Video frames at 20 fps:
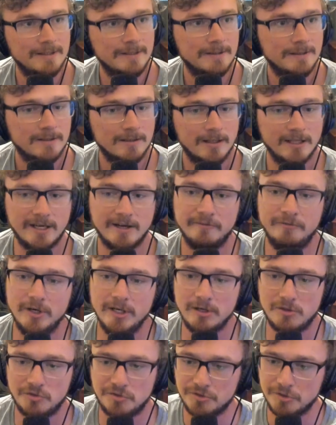like a
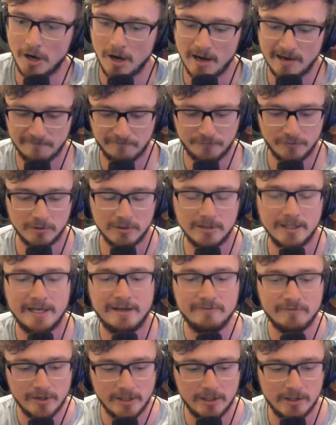very thoughtful, like
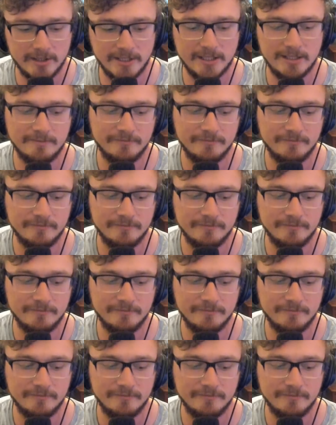very,